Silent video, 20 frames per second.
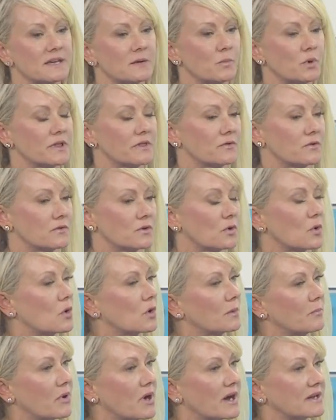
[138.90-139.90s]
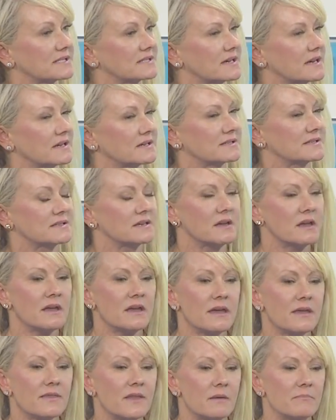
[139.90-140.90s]
someone through the court process
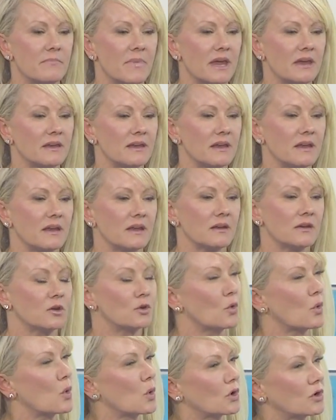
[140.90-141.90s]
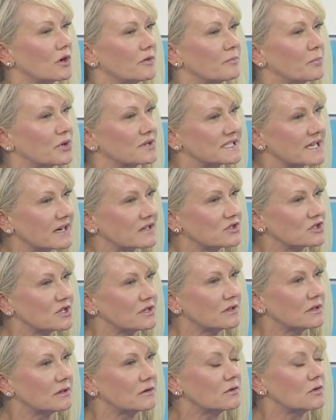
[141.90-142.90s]
that may need an order of
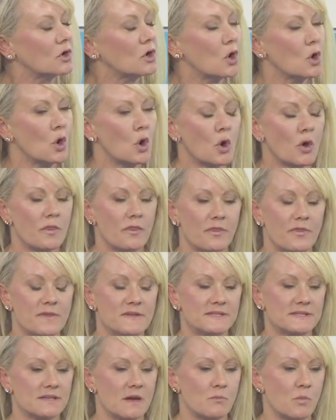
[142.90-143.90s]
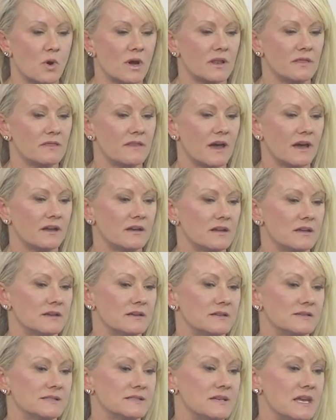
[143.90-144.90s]
protection someone that
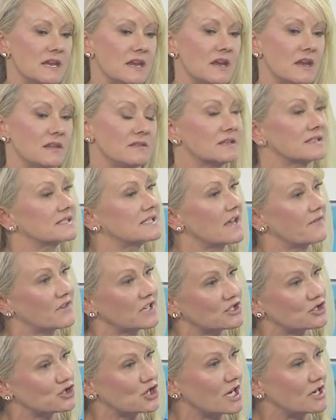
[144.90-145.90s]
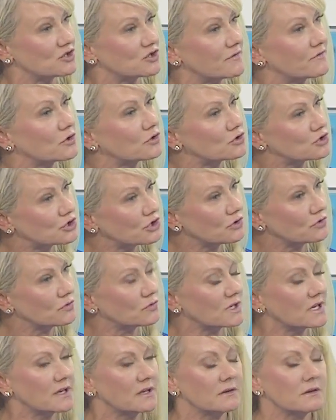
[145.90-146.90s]
is needing the safe exchange of their
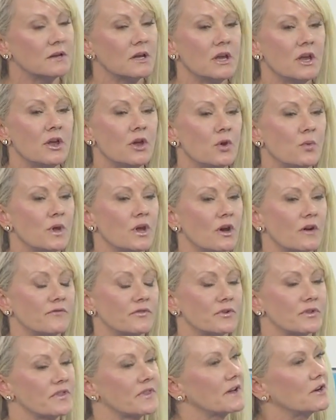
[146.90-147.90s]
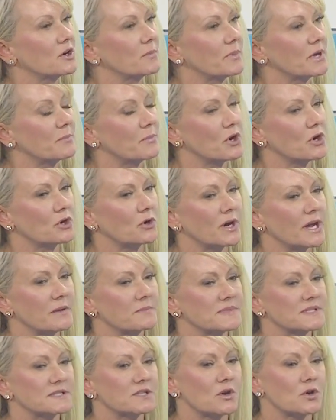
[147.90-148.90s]
children. We offer therapy
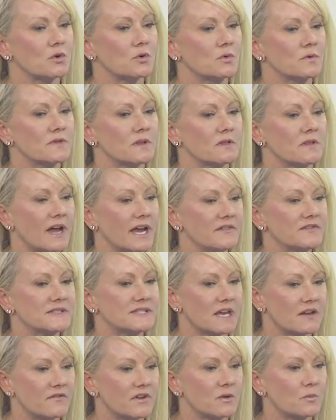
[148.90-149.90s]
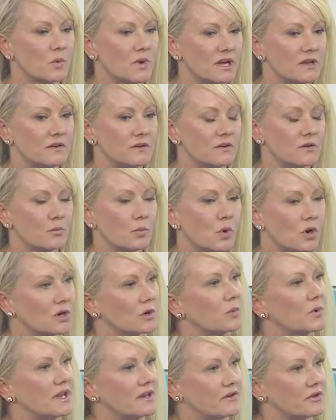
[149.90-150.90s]
programs. So the life-saving we,
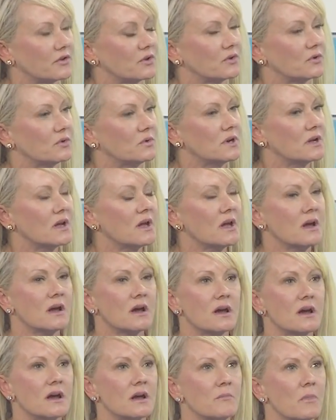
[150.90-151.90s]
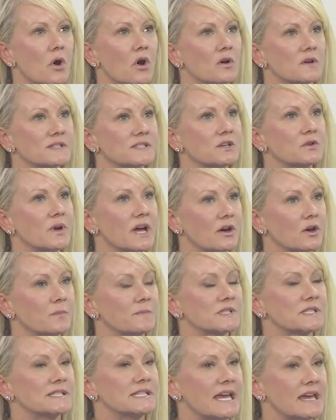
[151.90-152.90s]
work we do um, also
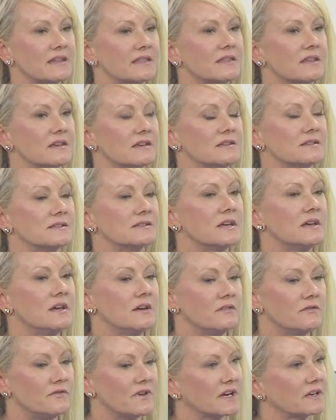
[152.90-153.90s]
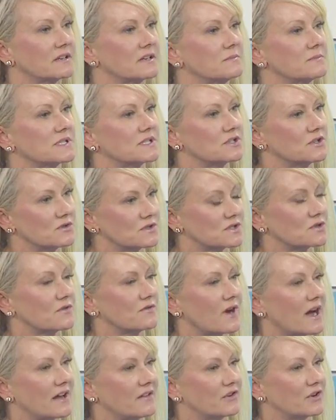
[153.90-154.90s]
helps take these victims to
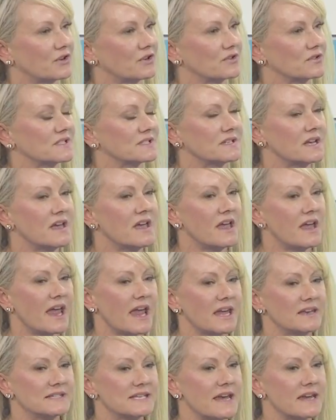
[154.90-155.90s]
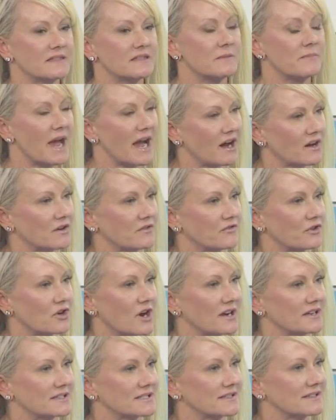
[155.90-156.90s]
survivors mm. and take them out of
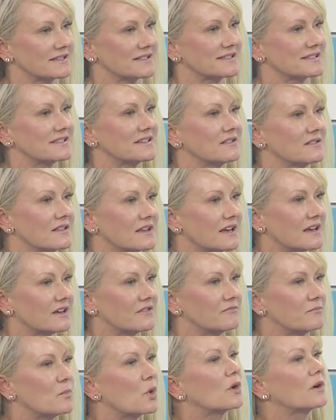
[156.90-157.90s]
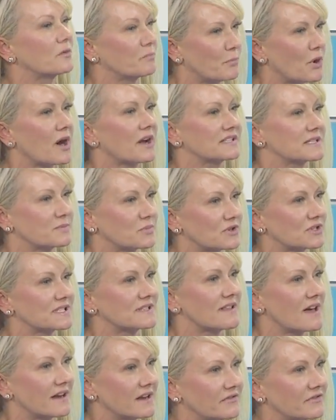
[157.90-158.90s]
crisis to live more a
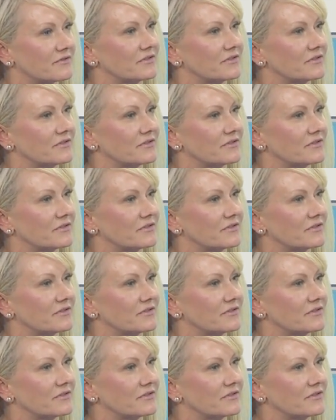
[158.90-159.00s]
prosperous life.